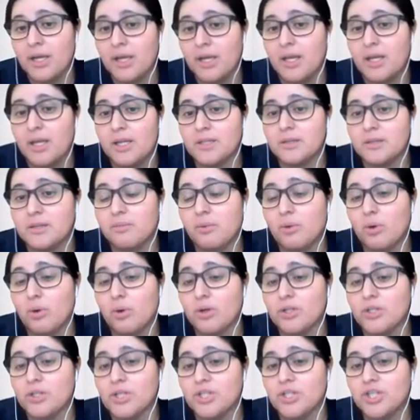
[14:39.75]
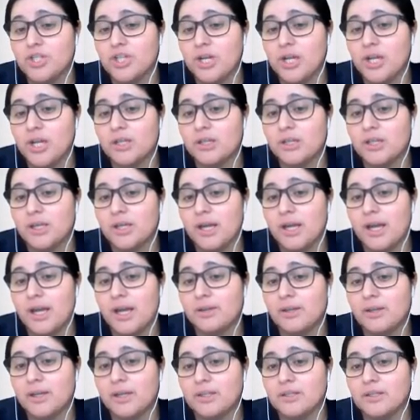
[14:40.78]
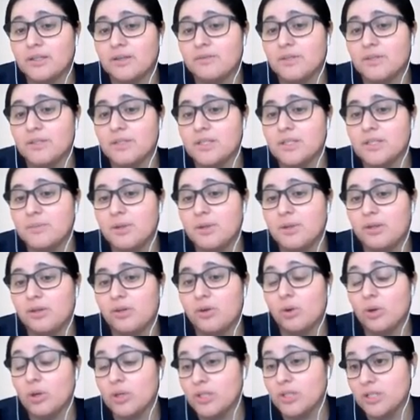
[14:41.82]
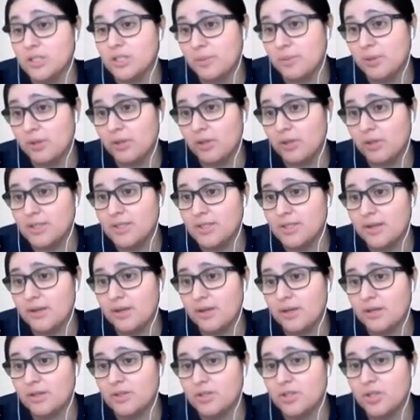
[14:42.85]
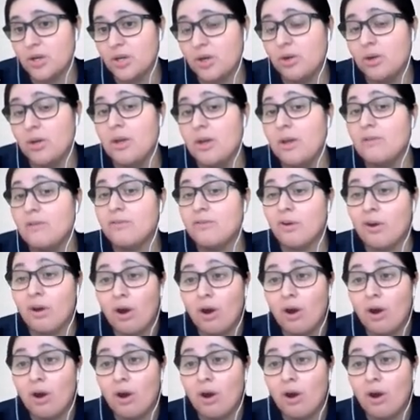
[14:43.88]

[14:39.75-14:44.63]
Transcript: it is important to check the guidelines of the disability your disability center so for